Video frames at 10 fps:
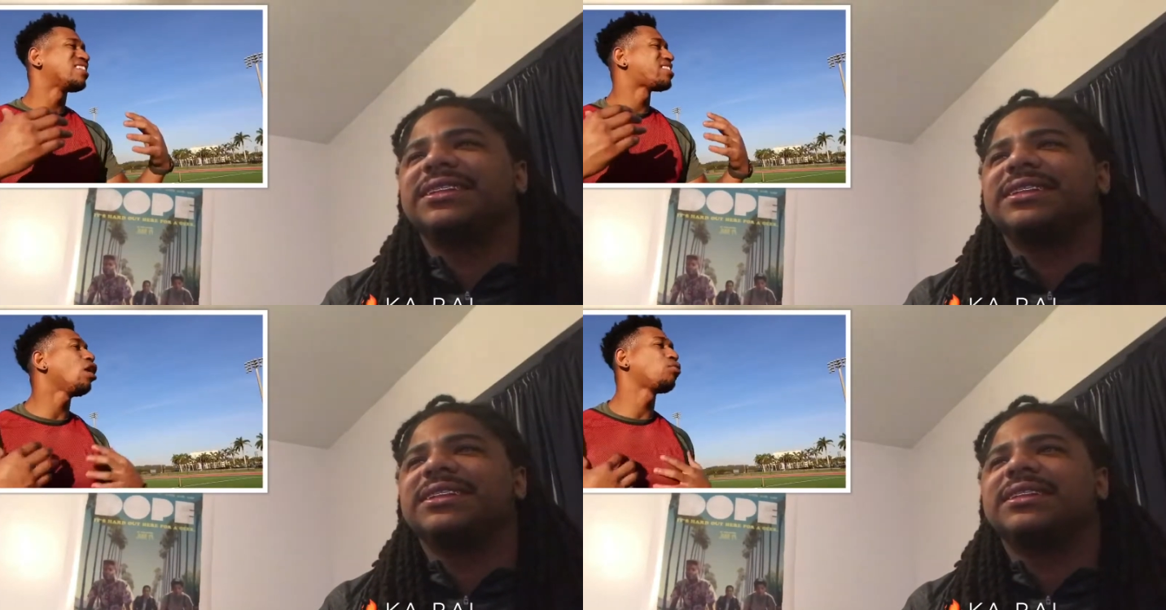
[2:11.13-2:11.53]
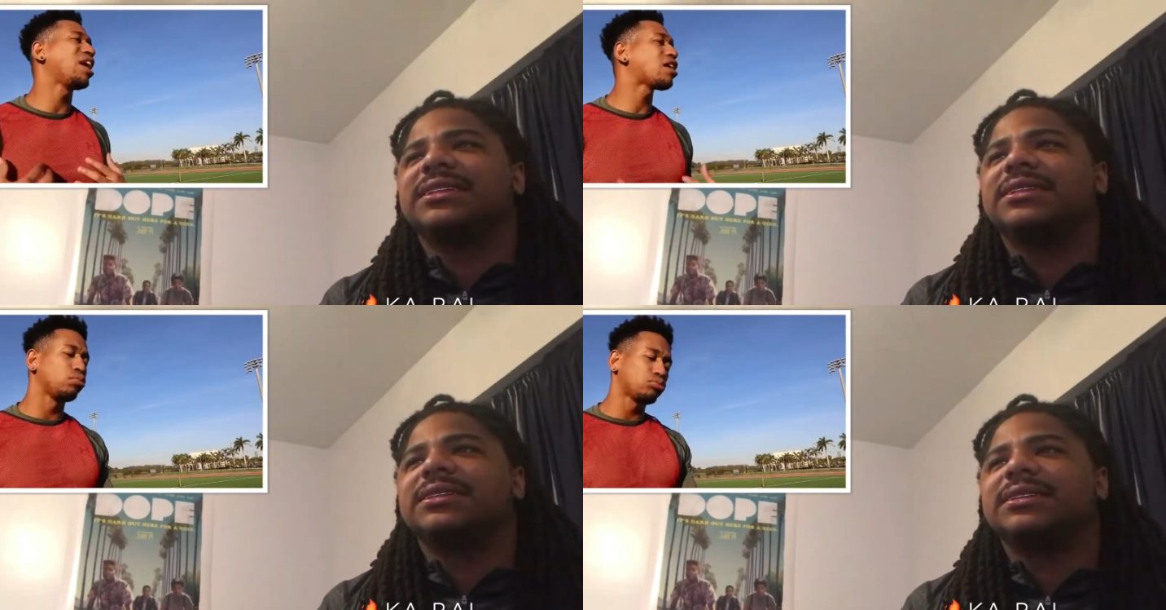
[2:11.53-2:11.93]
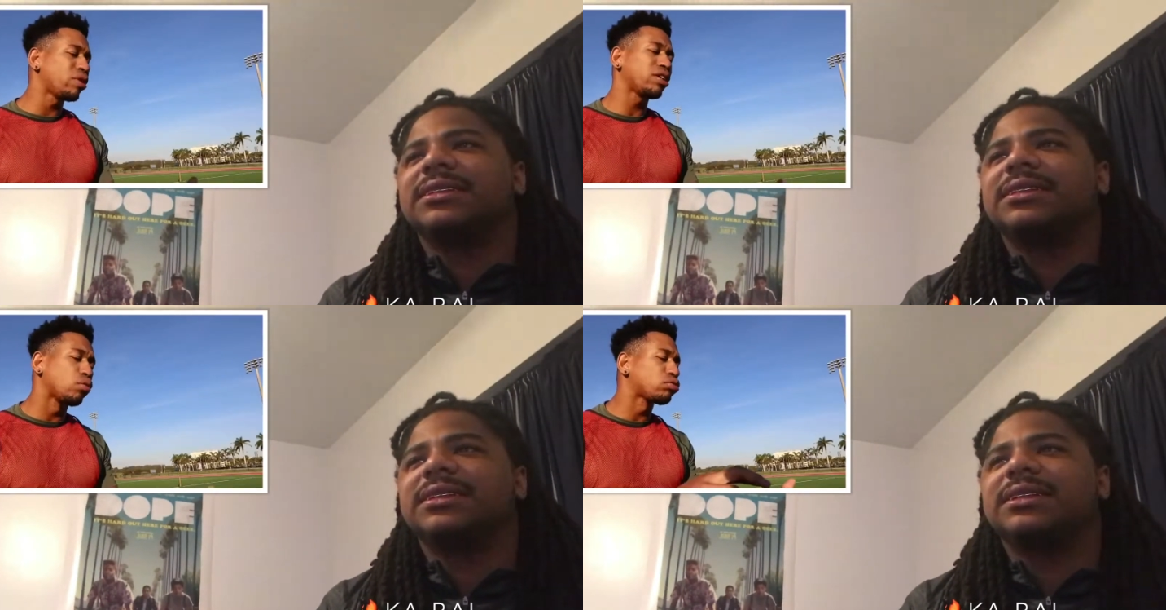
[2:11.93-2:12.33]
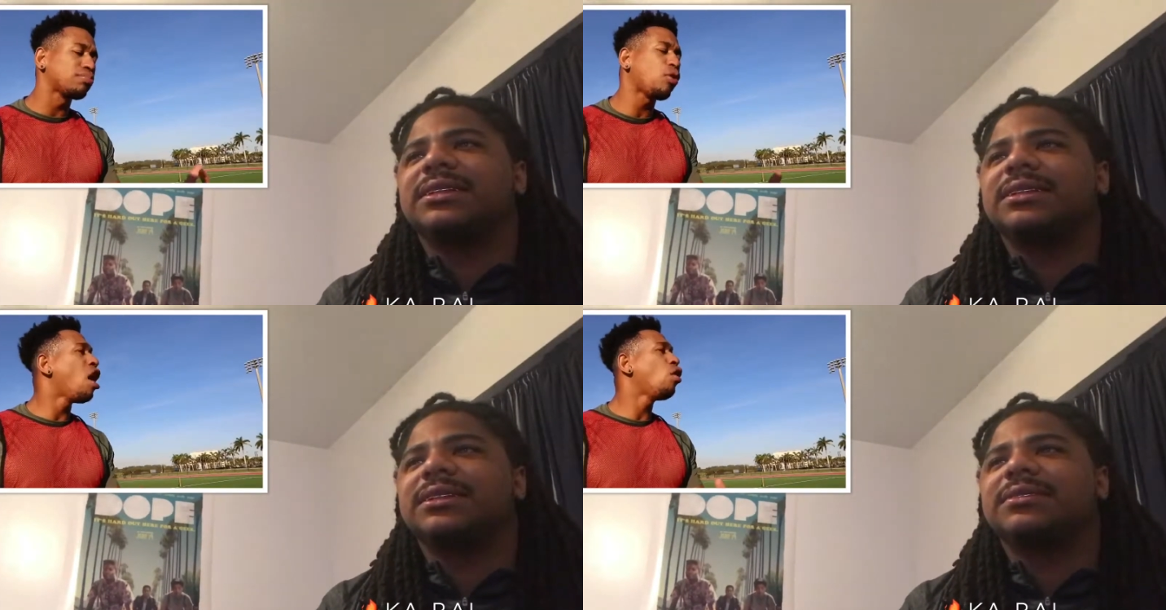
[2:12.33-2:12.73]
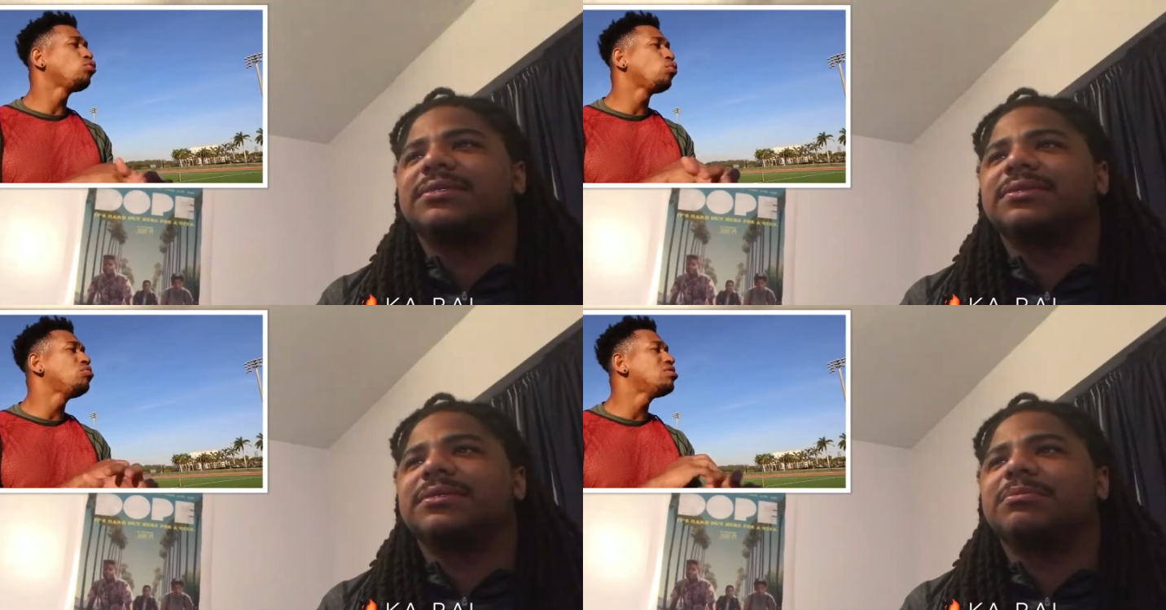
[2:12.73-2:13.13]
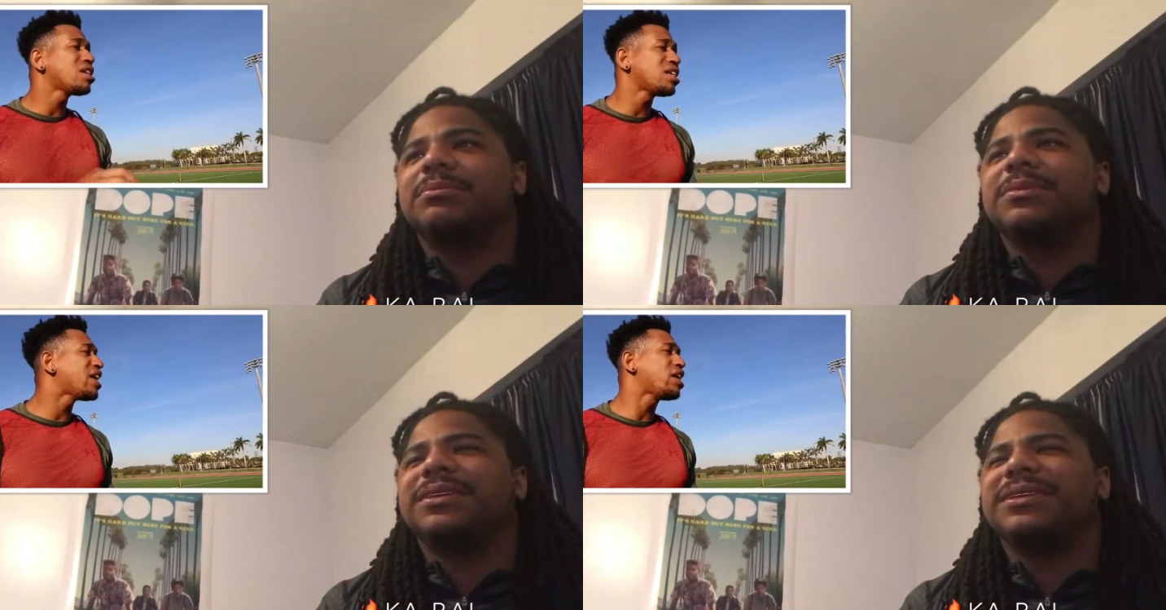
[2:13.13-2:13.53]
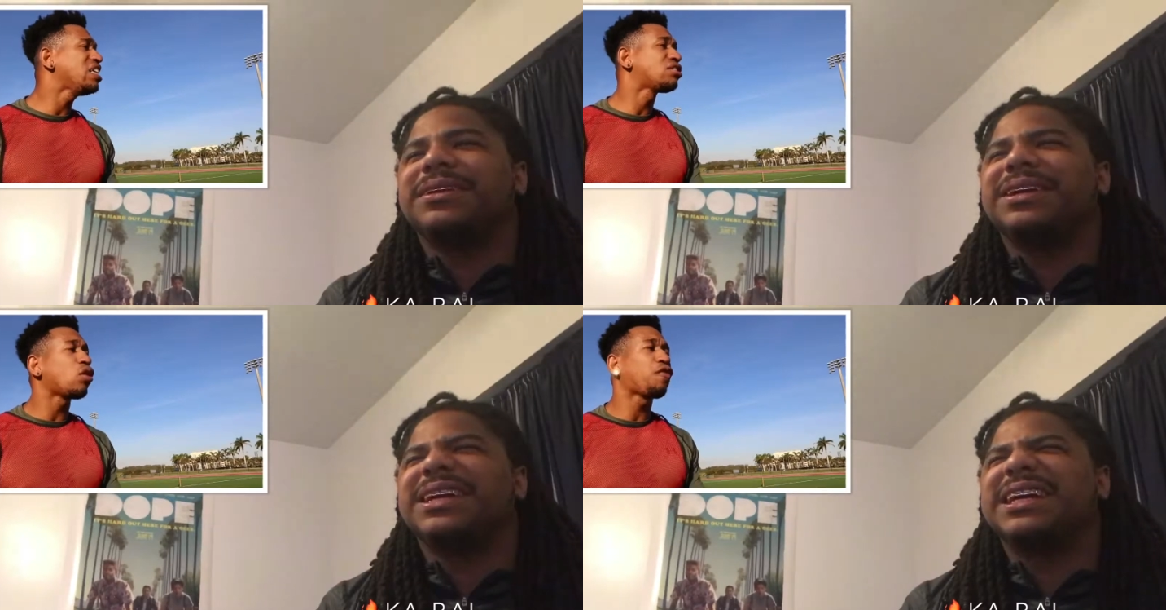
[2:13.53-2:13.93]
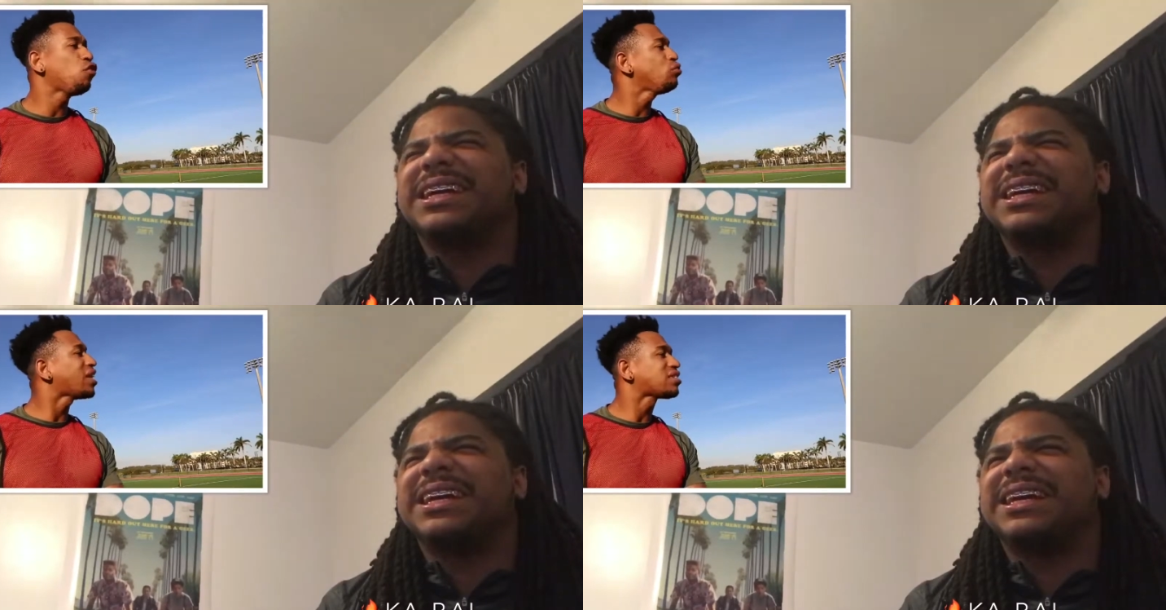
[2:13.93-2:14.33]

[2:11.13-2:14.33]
Speaker 1: is healthy. I don't drink, don't smoke, I don't do none of that. Eat junk food,